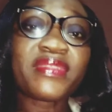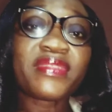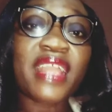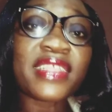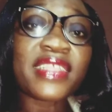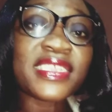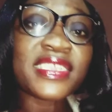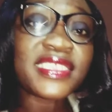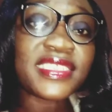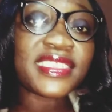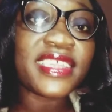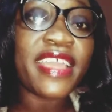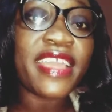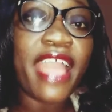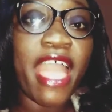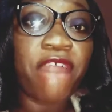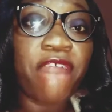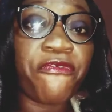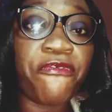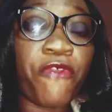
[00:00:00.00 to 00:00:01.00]
The
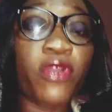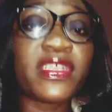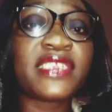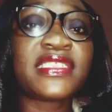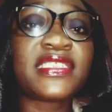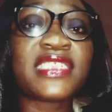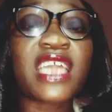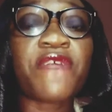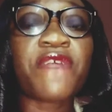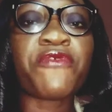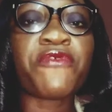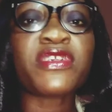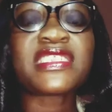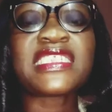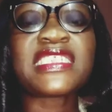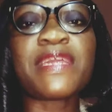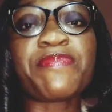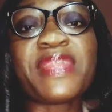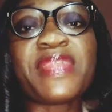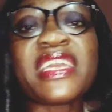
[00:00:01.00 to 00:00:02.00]
CFO
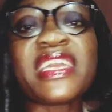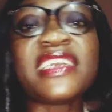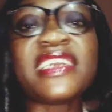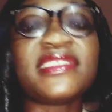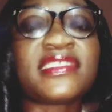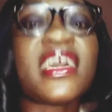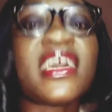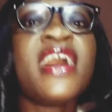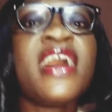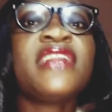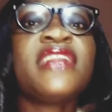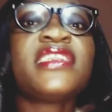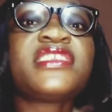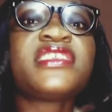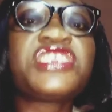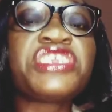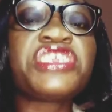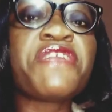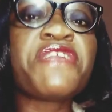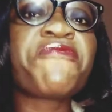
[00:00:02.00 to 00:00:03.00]
simply is the
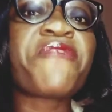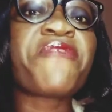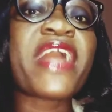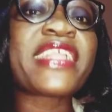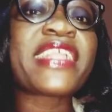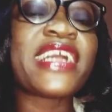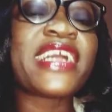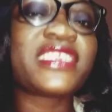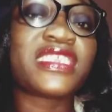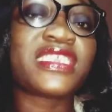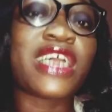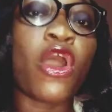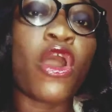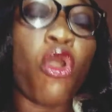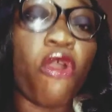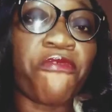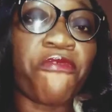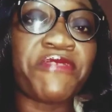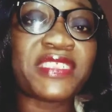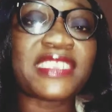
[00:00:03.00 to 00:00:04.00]
chief financial
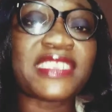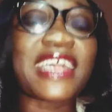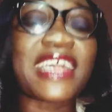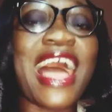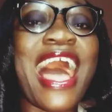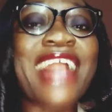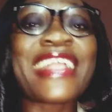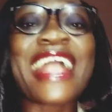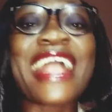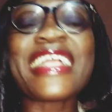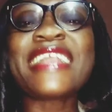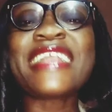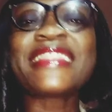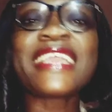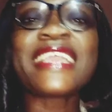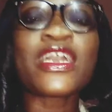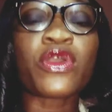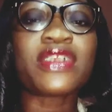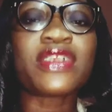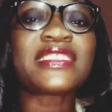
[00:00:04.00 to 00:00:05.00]
officer, and
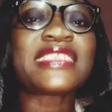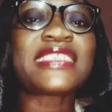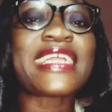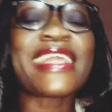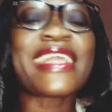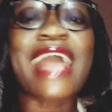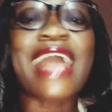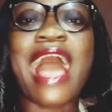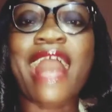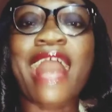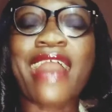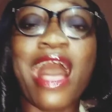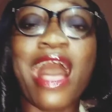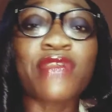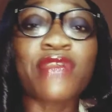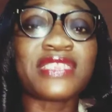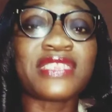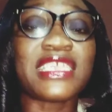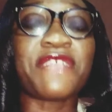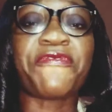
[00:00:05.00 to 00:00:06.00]
anything concerning
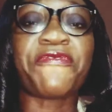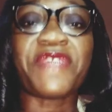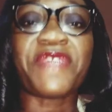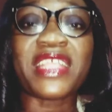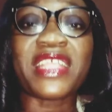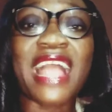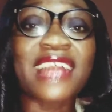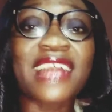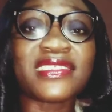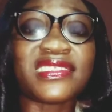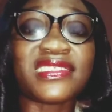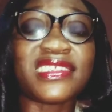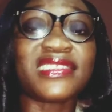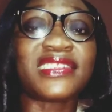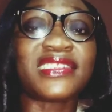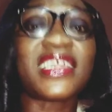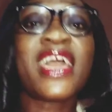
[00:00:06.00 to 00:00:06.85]
accounting, finances,